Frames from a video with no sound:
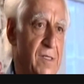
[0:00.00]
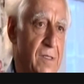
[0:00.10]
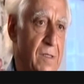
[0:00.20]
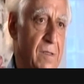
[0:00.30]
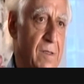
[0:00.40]

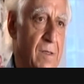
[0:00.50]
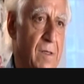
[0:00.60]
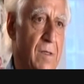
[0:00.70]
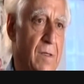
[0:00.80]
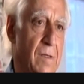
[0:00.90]
it
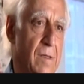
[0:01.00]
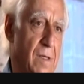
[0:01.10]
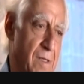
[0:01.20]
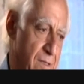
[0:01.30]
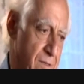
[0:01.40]

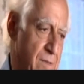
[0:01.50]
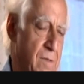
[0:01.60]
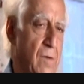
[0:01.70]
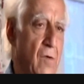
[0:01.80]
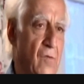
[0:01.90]
and
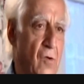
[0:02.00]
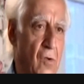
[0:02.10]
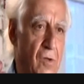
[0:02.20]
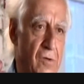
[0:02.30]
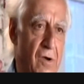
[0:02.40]

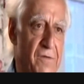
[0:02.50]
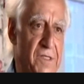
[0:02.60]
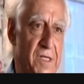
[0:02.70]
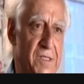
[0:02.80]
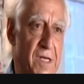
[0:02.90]
overhaul your
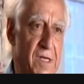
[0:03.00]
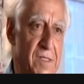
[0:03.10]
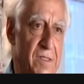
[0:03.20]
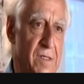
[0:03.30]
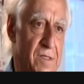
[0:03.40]

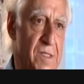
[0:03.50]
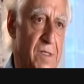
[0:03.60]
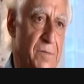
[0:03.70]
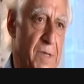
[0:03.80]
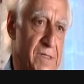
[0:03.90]
F-16s. They're still
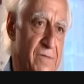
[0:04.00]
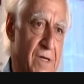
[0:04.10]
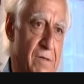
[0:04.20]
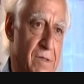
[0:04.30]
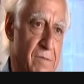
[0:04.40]
the best fighter in the